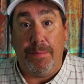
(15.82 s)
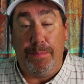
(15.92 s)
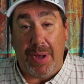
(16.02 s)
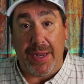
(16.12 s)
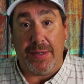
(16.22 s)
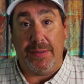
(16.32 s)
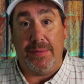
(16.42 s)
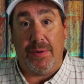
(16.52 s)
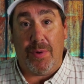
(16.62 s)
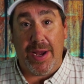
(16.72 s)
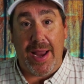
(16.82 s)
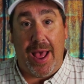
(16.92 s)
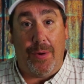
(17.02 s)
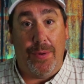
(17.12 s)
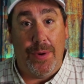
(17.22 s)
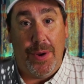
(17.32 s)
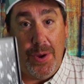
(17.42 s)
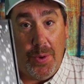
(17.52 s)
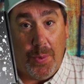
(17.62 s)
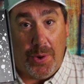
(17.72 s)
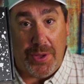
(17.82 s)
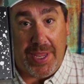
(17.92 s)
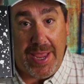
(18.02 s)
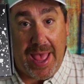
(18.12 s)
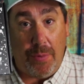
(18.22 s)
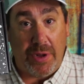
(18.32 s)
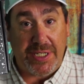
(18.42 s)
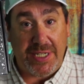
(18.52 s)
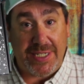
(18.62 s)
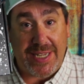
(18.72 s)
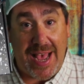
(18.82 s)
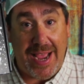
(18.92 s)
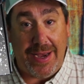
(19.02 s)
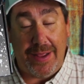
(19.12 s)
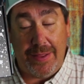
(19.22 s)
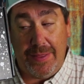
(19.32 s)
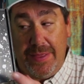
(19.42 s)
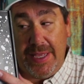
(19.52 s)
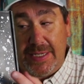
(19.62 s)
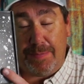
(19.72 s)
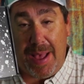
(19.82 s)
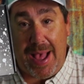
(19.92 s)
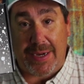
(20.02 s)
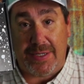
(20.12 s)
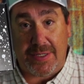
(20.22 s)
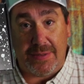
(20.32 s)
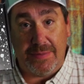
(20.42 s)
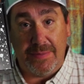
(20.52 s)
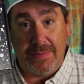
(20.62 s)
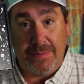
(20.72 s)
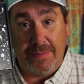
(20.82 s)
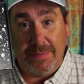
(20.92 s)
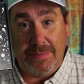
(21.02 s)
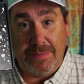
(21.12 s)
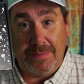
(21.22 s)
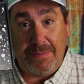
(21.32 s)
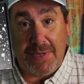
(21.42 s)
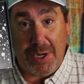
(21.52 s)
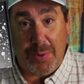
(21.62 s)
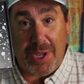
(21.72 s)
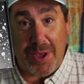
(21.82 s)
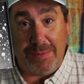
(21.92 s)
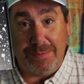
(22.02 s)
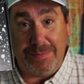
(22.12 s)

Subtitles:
But right now, we're looking at what's inside this box. Here we go.